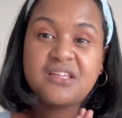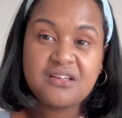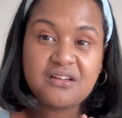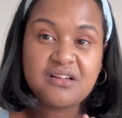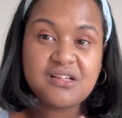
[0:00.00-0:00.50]

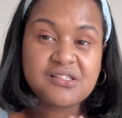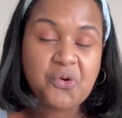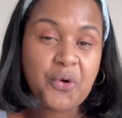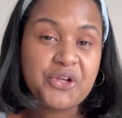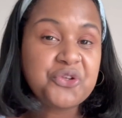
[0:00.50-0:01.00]
year is
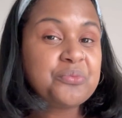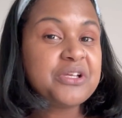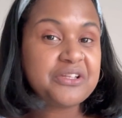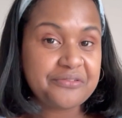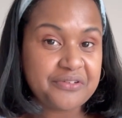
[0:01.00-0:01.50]
going to be
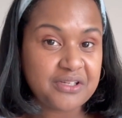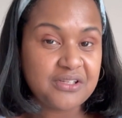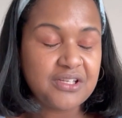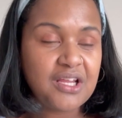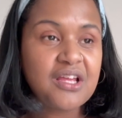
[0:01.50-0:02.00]

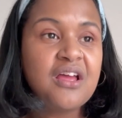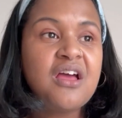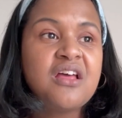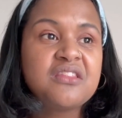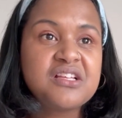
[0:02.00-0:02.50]
different.
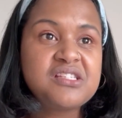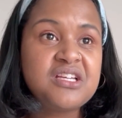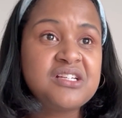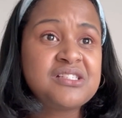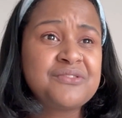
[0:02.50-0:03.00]
This
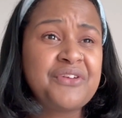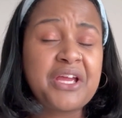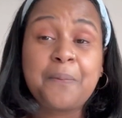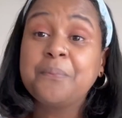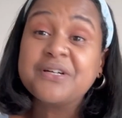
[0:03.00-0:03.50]
year is
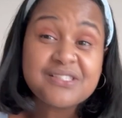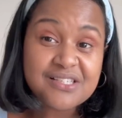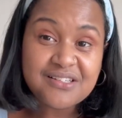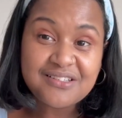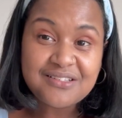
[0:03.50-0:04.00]
very
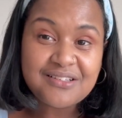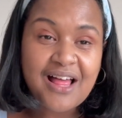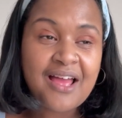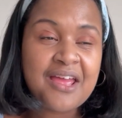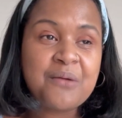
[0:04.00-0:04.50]
personal.
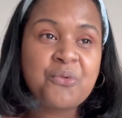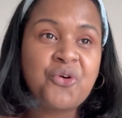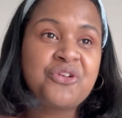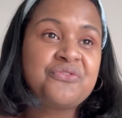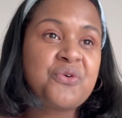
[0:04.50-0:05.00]
I am
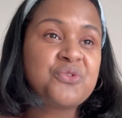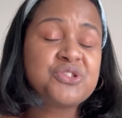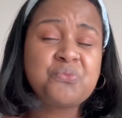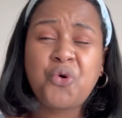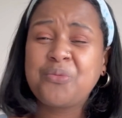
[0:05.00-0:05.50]
going to
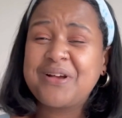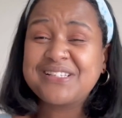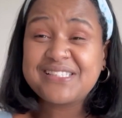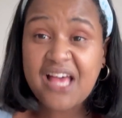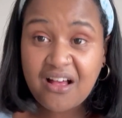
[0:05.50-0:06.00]
focus more on
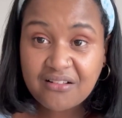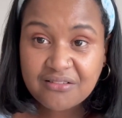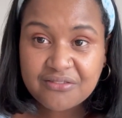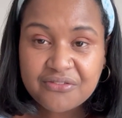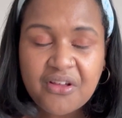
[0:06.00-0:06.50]

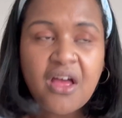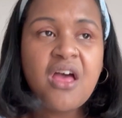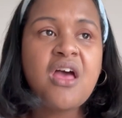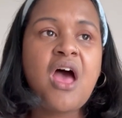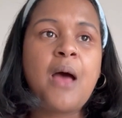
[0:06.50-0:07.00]
myself.
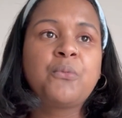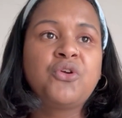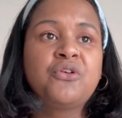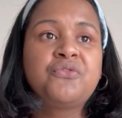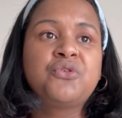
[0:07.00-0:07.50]
I'm
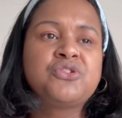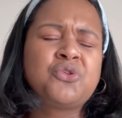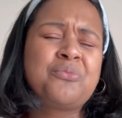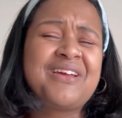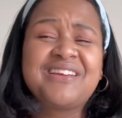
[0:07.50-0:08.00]
going to focus
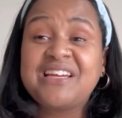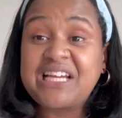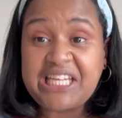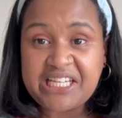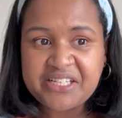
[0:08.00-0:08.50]
on my
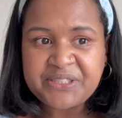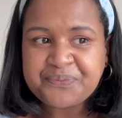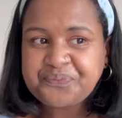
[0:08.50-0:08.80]
career.